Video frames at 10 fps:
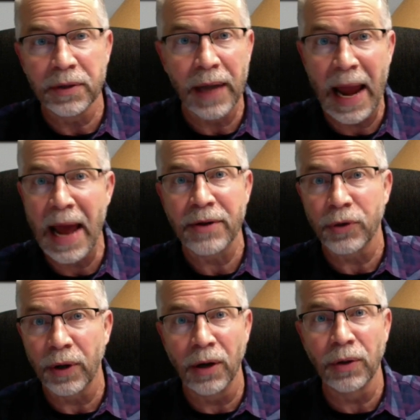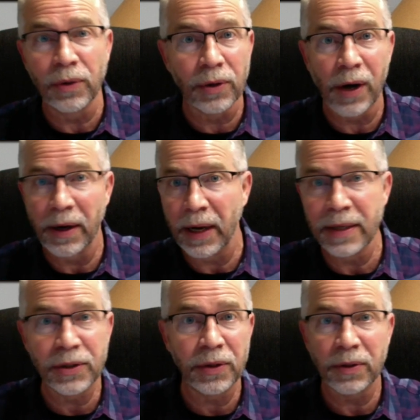aunt or uncle or our
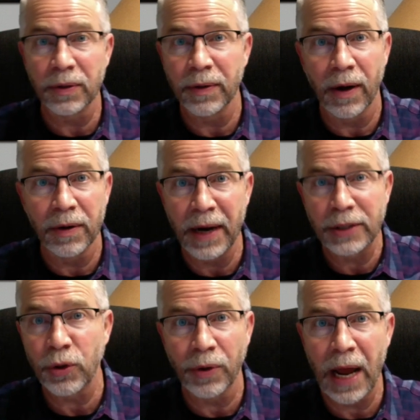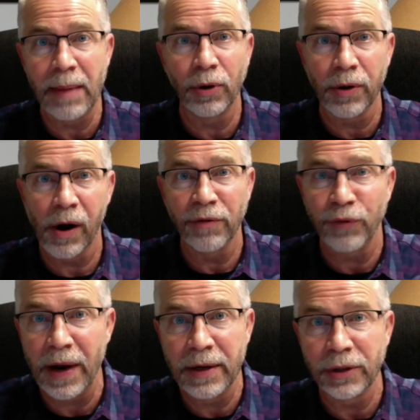cousin or our next door neighbor or our
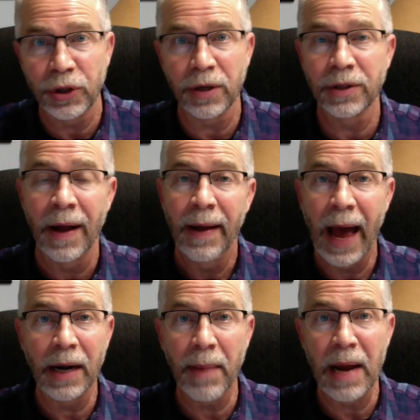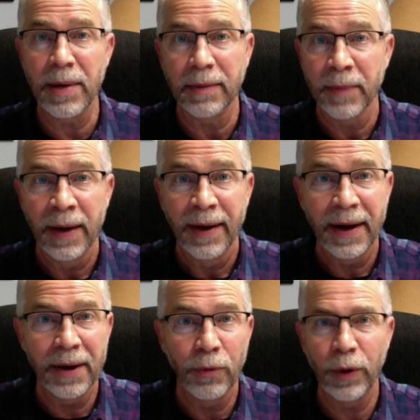friend at church had a baby.
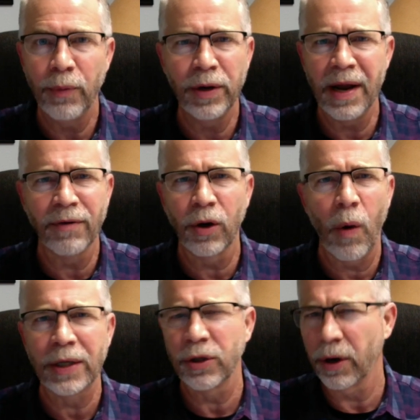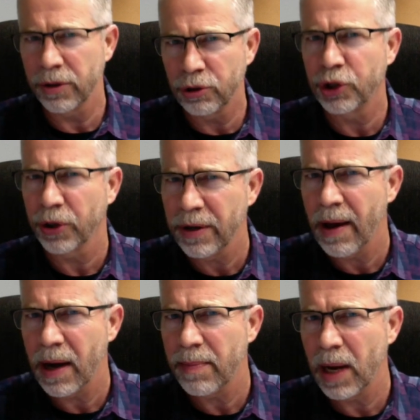Uh, we would never question, Are you sure you
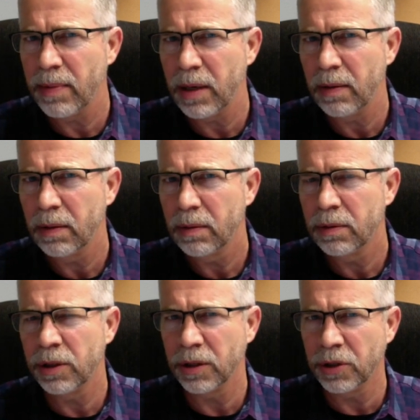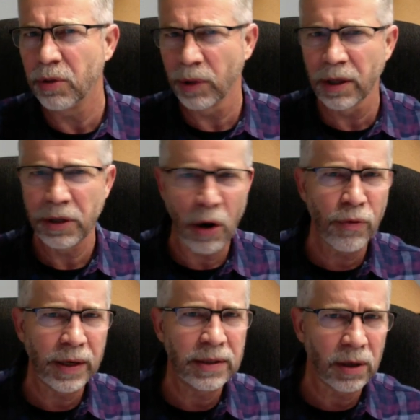had a baby? Do, do, you really know
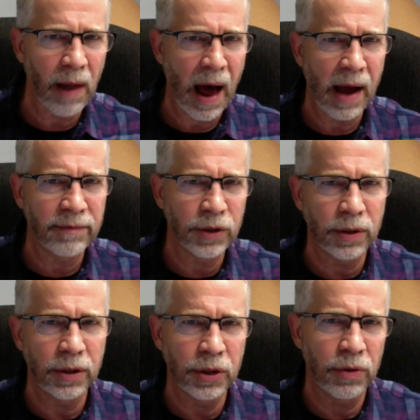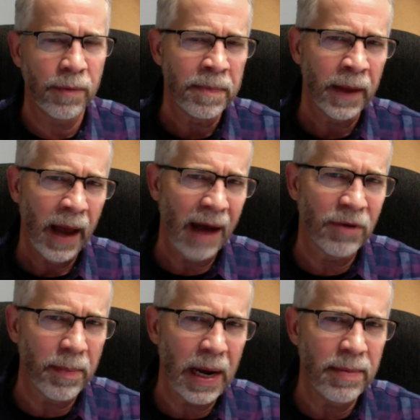that he's alive? Do do you have
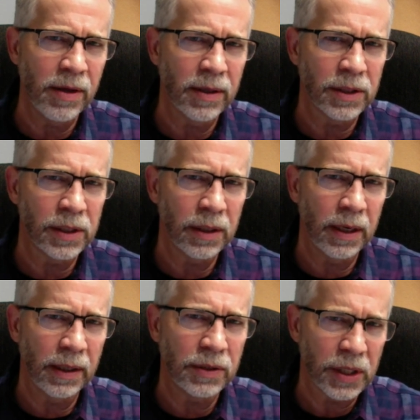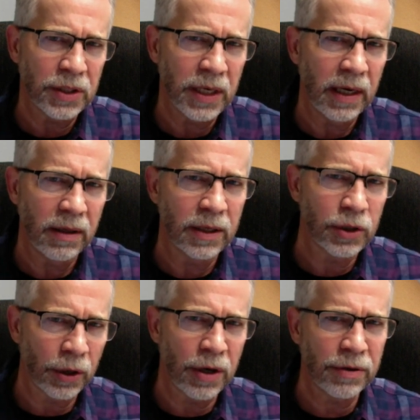a baby that's existing in this
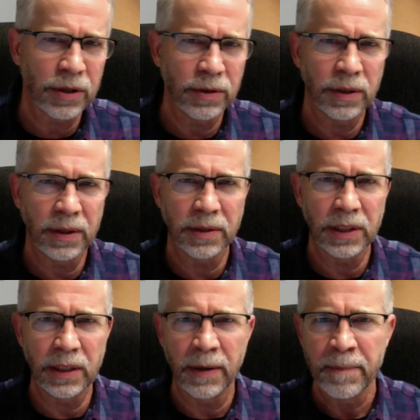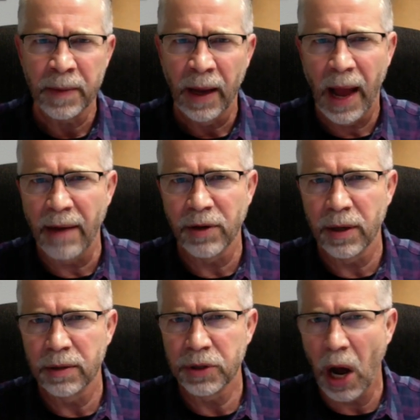earth? Does he have
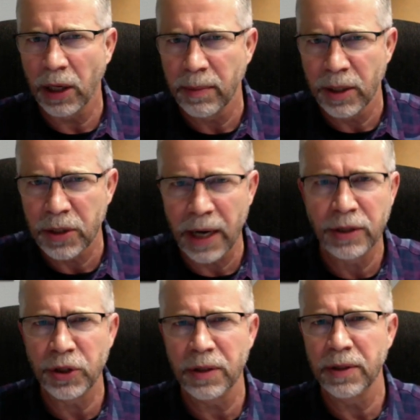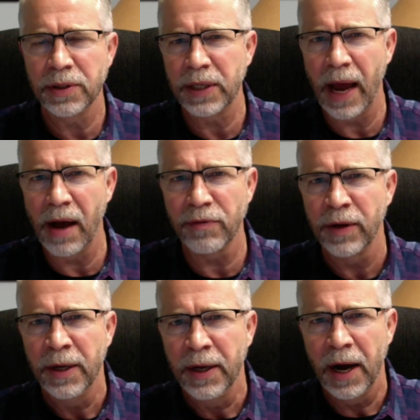a documentation? Does he have
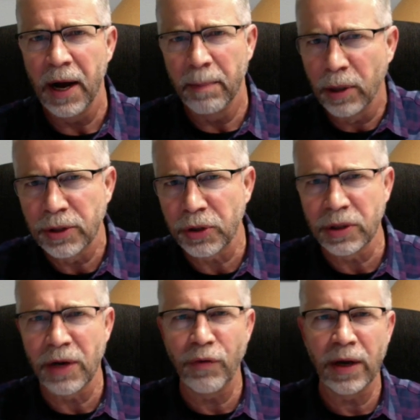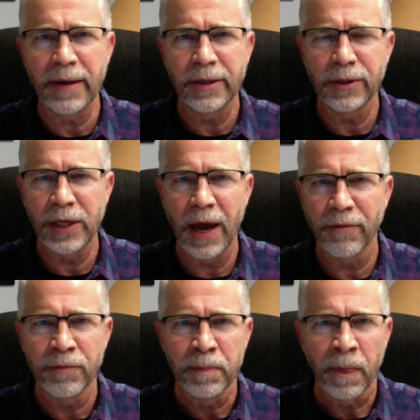a birth certificate? Does he
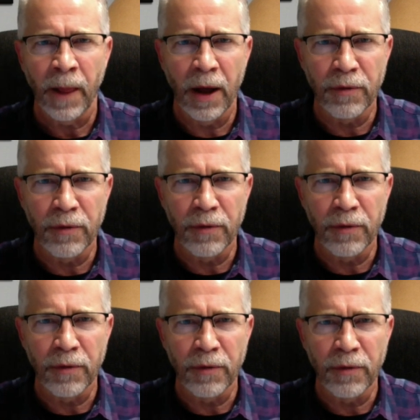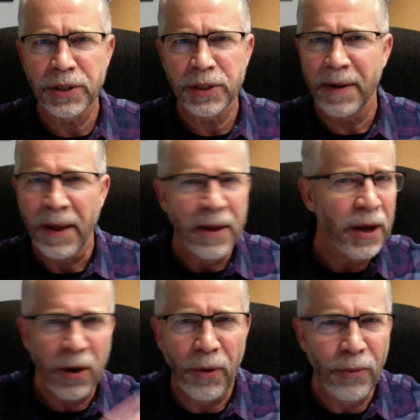have uh, fingerprints? And
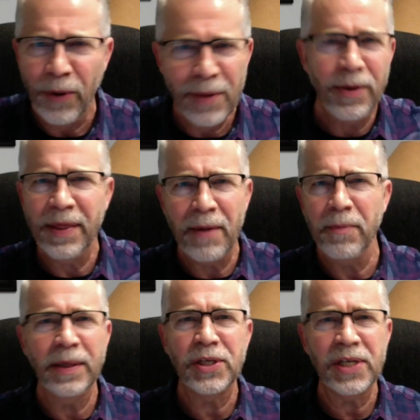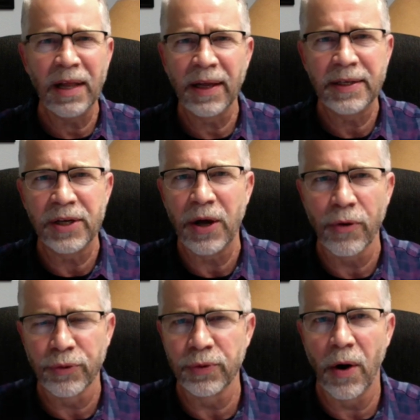uh, we would that would be silly to go
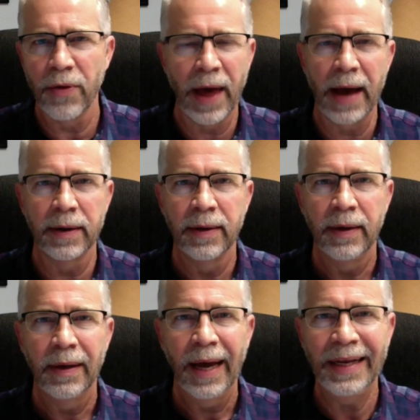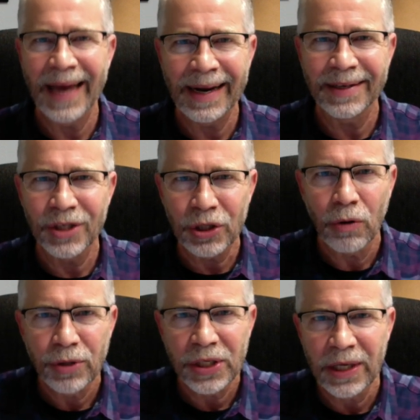through all that. And yet it's
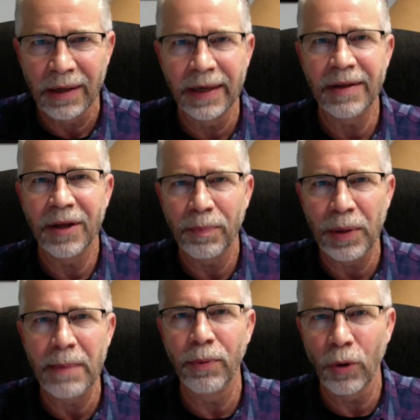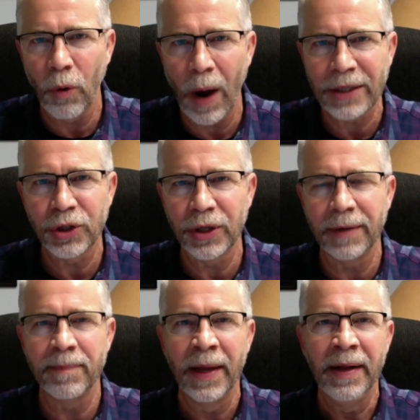so silly that people
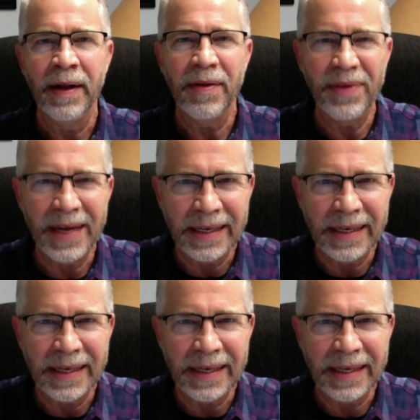question the